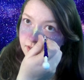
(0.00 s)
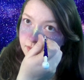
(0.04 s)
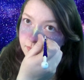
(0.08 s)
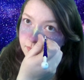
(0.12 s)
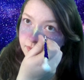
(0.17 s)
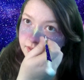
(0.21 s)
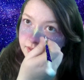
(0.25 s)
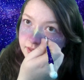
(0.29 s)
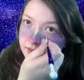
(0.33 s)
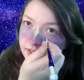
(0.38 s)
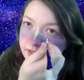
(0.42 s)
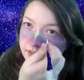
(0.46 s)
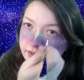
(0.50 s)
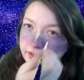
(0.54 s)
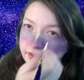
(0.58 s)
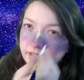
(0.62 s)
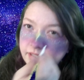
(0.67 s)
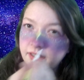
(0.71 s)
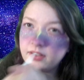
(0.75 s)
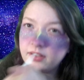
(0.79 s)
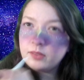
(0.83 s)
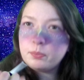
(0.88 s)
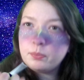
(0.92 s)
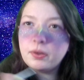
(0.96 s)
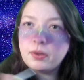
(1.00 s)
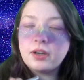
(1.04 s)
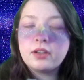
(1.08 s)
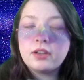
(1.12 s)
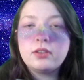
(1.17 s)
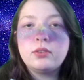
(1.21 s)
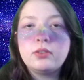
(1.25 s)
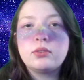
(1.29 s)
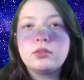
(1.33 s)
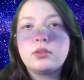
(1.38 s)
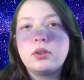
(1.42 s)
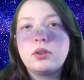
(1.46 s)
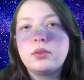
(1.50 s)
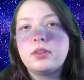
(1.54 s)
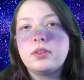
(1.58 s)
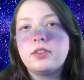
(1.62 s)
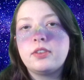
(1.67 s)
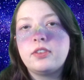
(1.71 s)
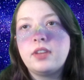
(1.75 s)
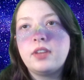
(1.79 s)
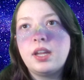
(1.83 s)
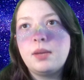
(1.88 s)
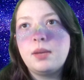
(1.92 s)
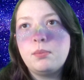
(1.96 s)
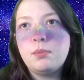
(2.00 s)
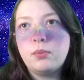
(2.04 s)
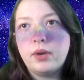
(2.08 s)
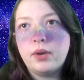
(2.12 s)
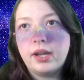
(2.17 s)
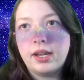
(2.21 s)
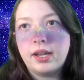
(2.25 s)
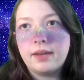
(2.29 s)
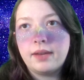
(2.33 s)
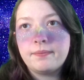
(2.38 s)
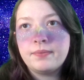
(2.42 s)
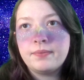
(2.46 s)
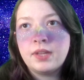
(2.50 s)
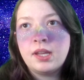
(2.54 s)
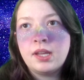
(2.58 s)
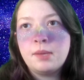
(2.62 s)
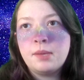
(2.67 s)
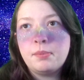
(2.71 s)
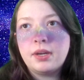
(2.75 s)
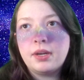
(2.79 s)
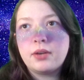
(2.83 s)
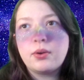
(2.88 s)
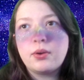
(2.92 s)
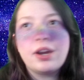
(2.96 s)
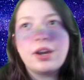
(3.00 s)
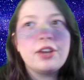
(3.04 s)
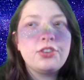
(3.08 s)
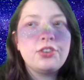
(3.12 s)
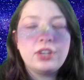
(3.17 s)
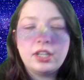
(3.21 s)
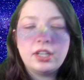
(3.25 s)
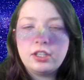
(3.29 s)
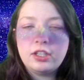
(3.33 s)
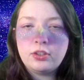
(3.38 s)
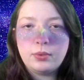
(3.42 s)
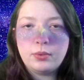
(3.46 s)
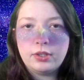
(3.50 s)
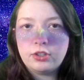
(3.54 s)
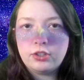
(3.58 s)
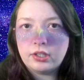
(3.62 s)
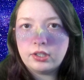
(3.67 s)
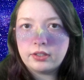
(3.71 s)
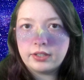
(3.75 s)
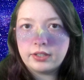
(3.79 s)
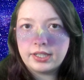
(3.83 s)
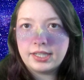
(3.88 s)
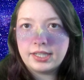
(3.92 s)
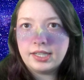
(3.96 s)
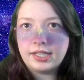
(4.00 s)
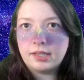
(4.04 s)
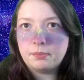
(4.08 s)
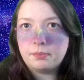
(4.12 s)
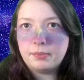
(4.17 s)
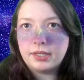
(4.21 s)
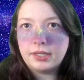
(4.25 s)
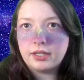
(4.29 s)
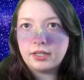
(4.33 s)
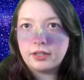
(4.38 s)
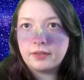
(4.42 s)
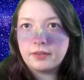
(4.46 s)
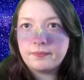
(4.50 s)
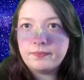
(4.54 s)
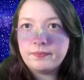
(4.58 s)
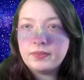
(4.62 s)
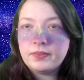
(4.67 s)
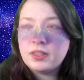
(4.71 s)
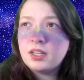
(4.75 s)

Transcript: One theory is particles grow the same way, by crashing into each other and getting bigger.